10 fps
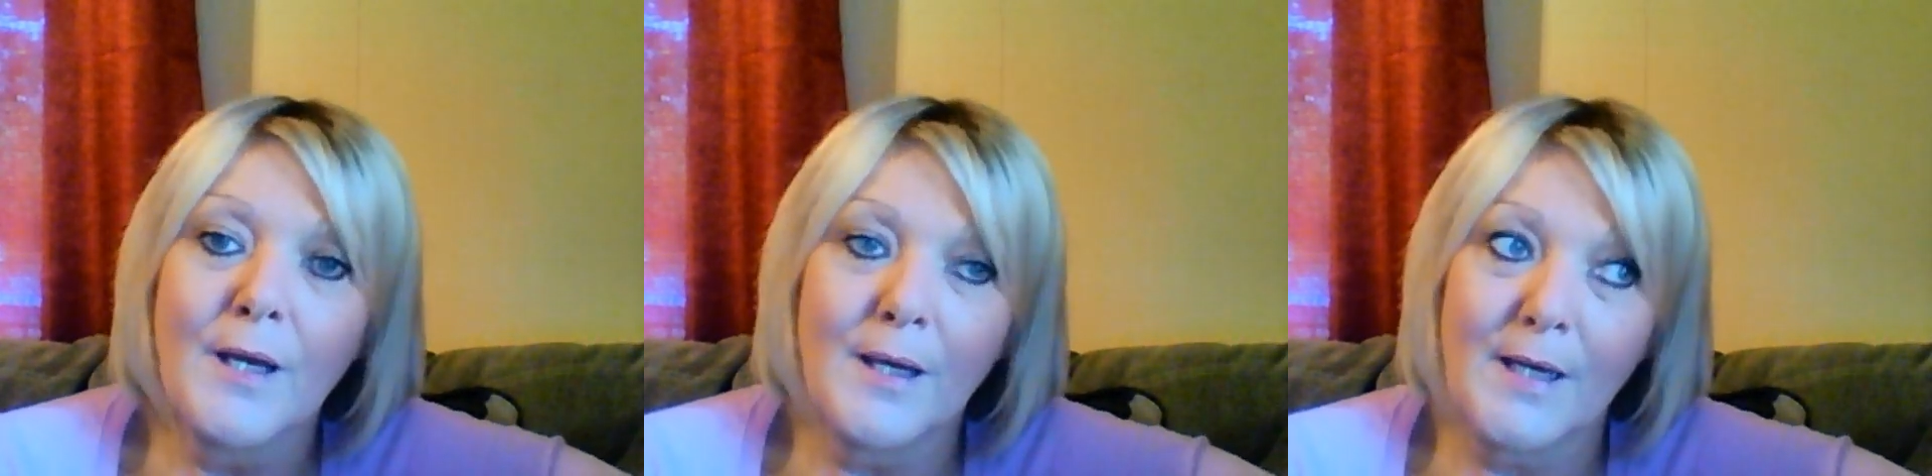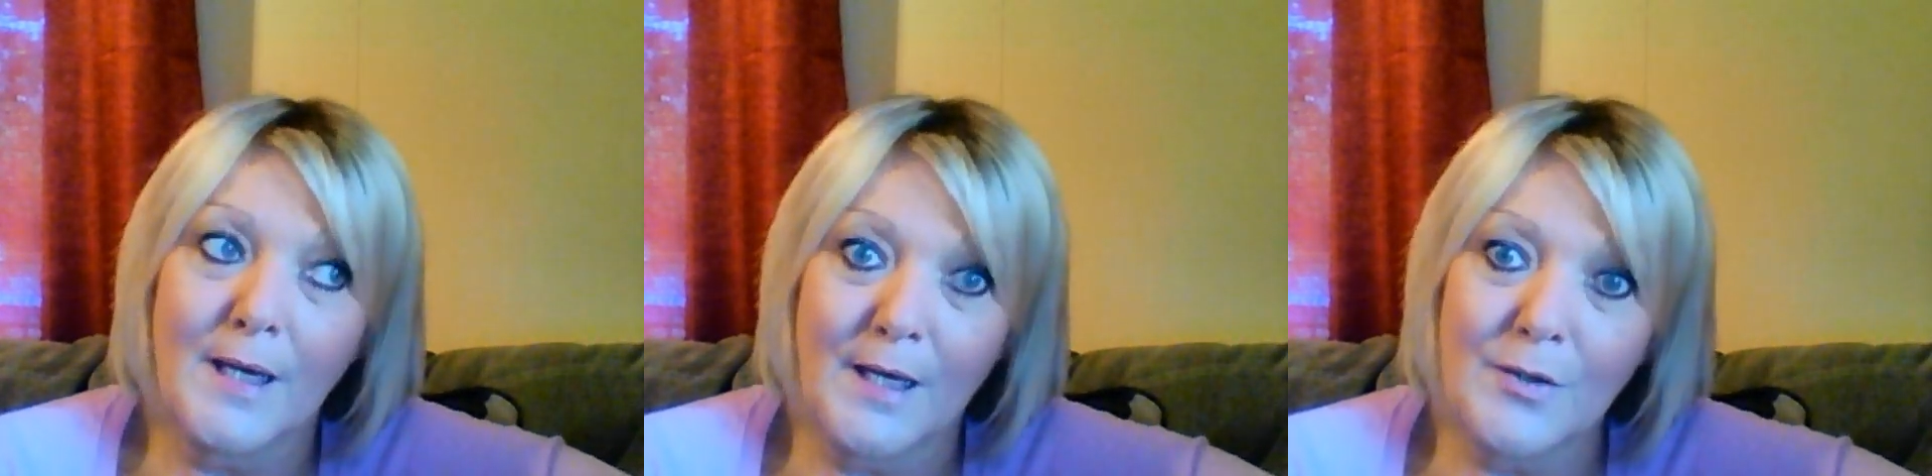
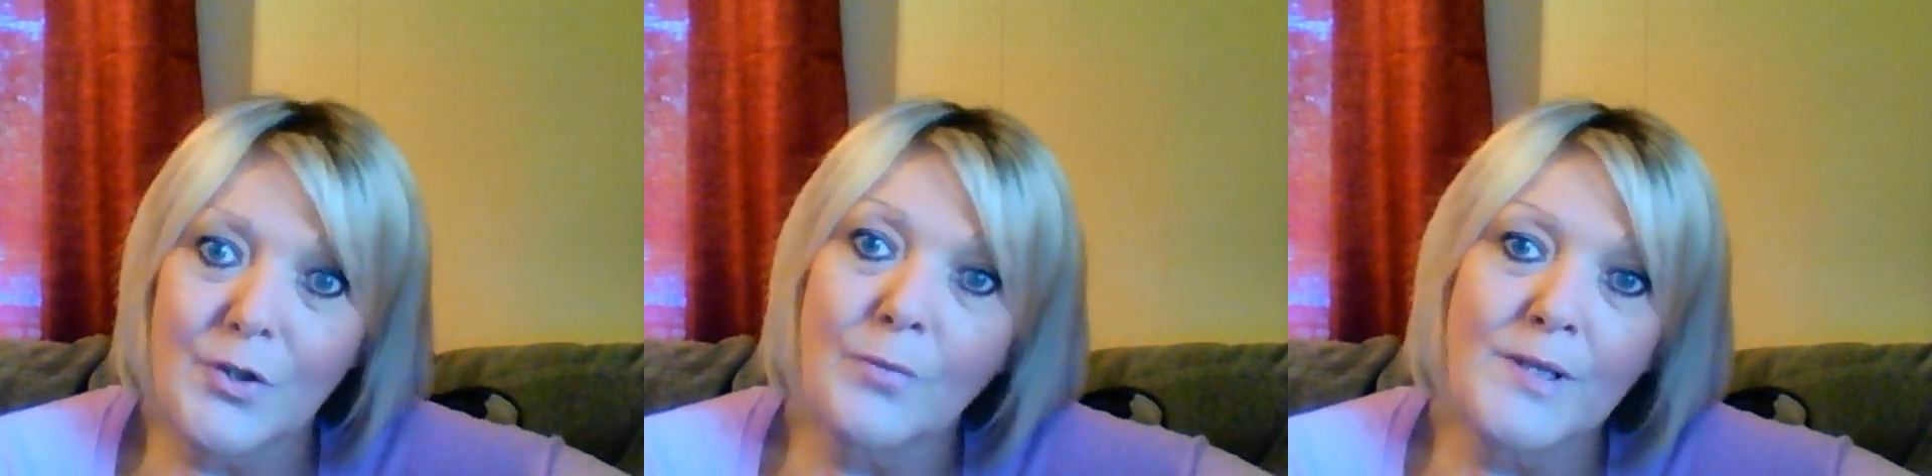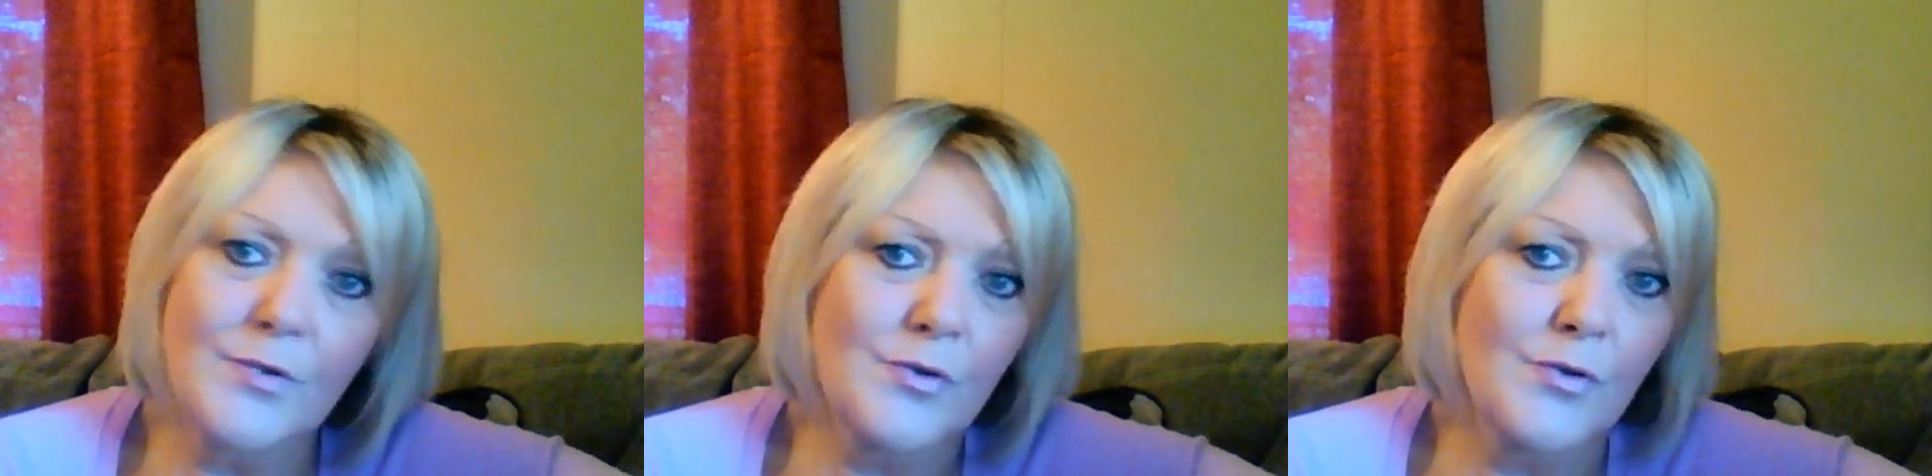And I told my
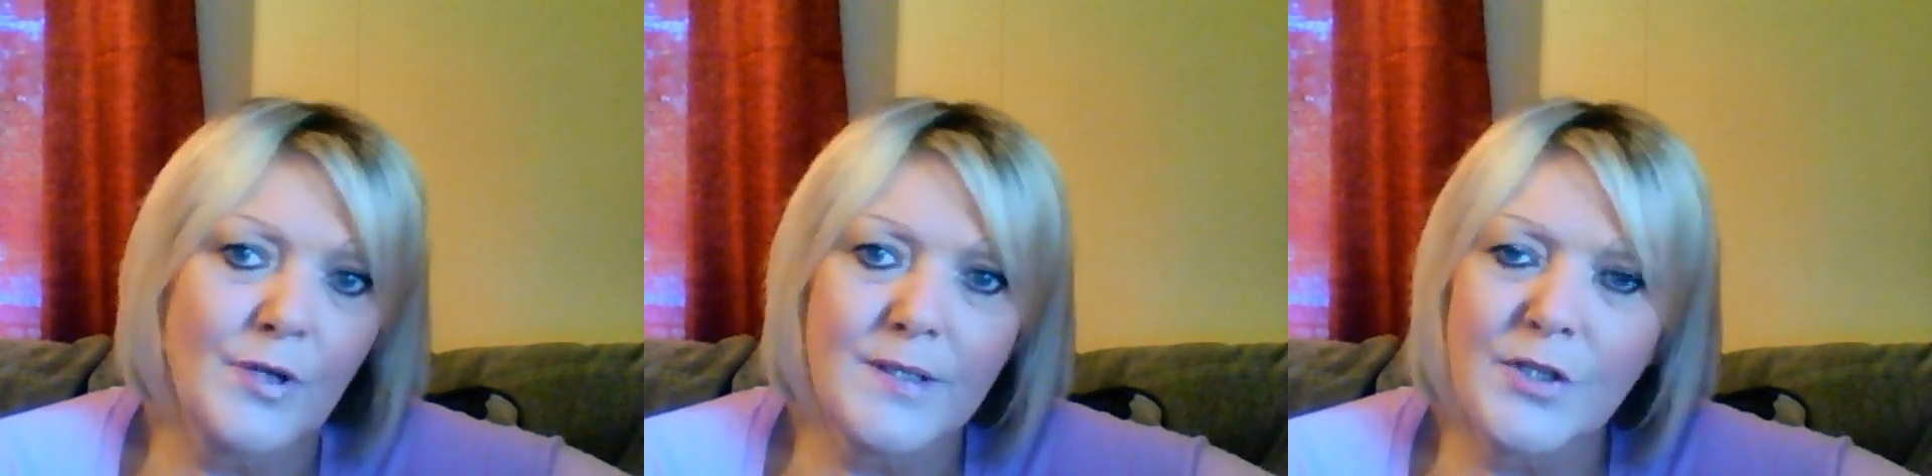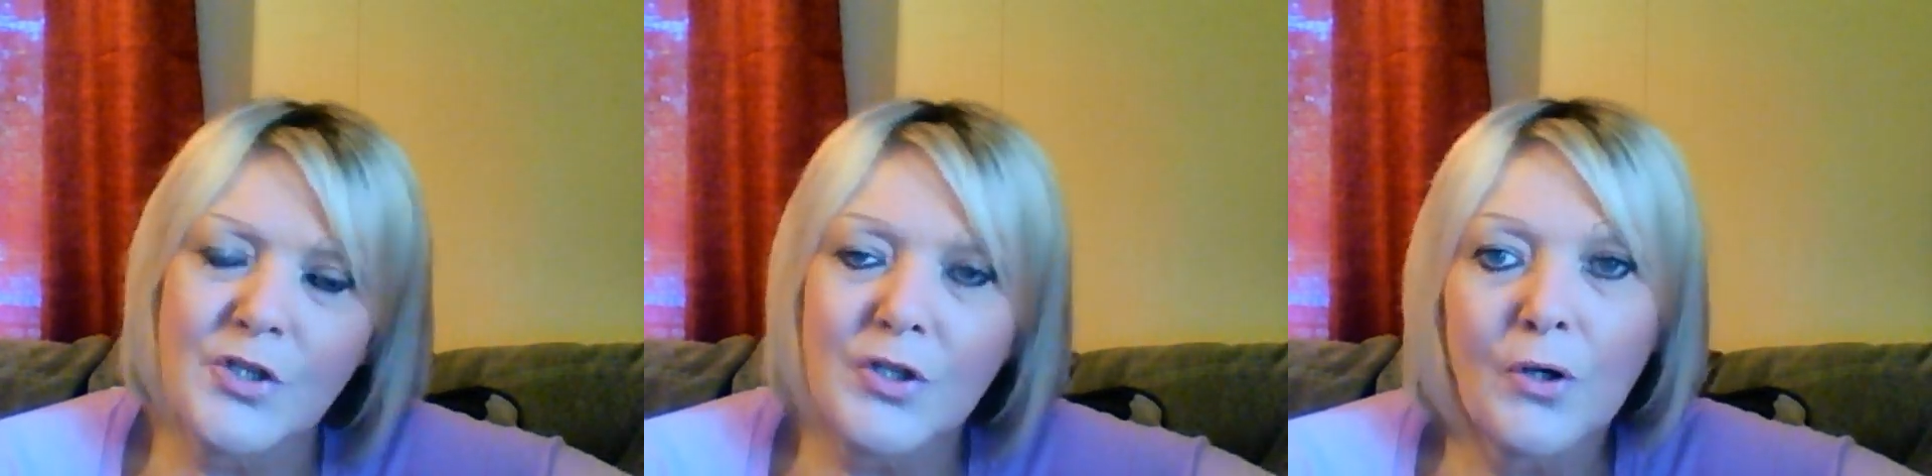sister-in-law, I said,